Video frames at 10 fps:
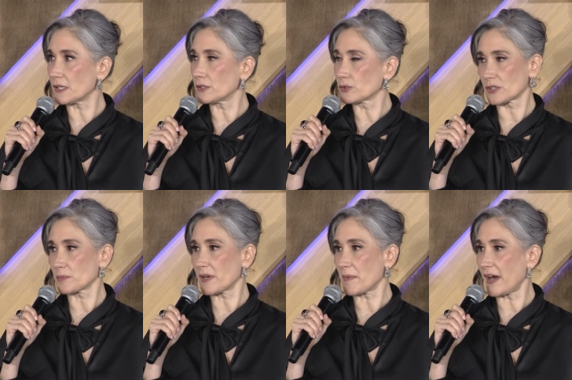losing
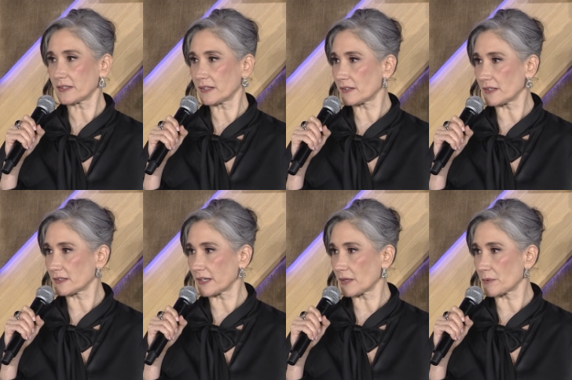my mind. I think
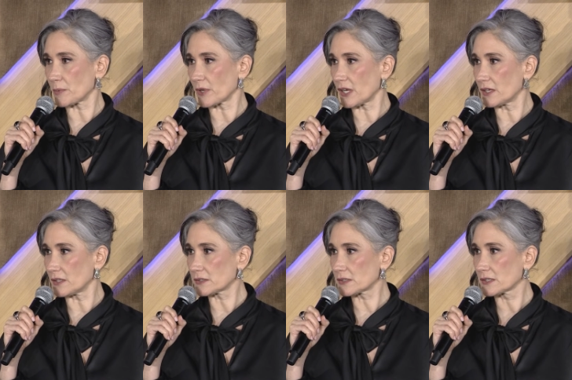like everybody
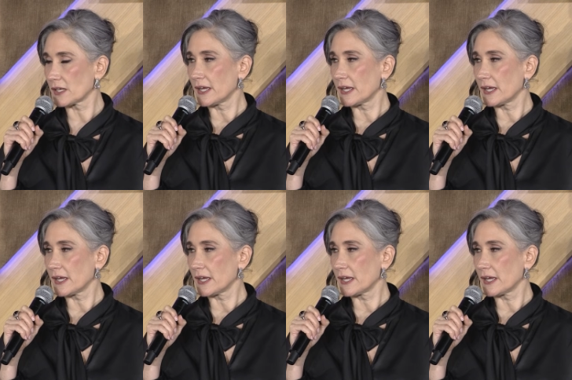else,